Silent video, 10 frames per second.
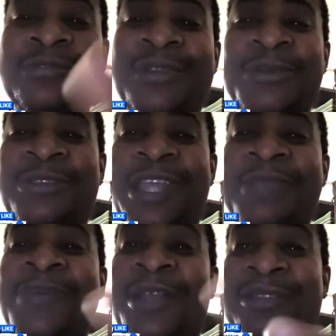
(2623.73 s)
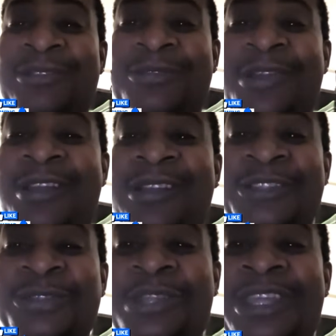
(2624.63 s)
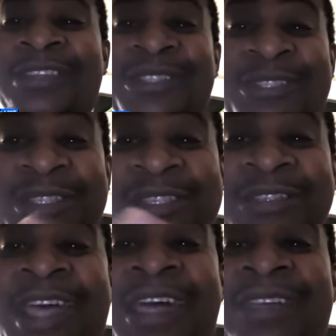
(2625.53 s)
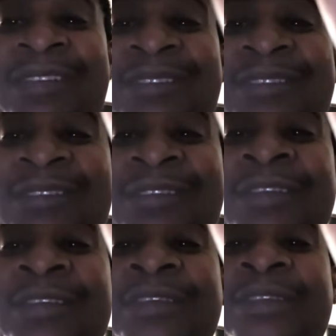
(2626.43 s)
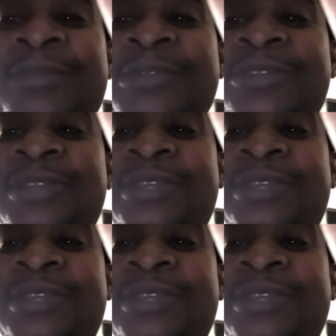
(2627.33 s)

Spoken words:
Okay, my garage. Okay, just this side. Let me see.